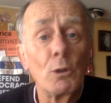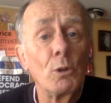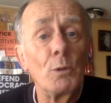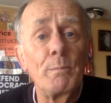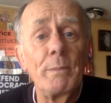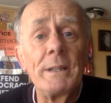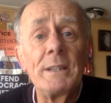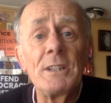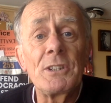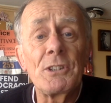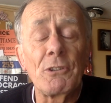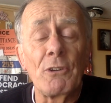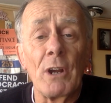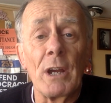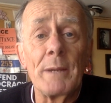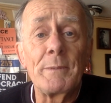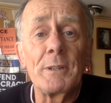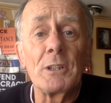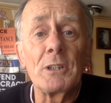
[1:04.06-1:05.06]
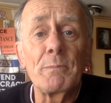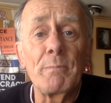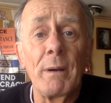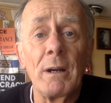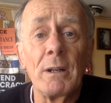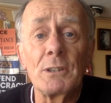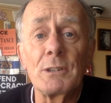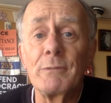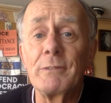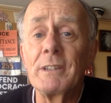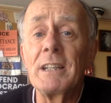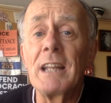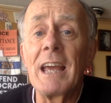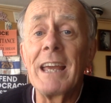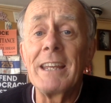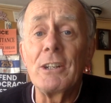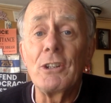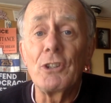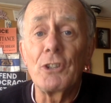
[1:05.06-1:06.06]
could be described as part of an
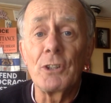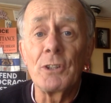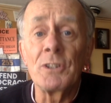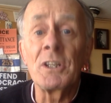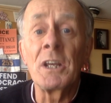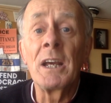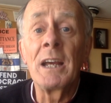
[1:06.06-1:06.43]
ancient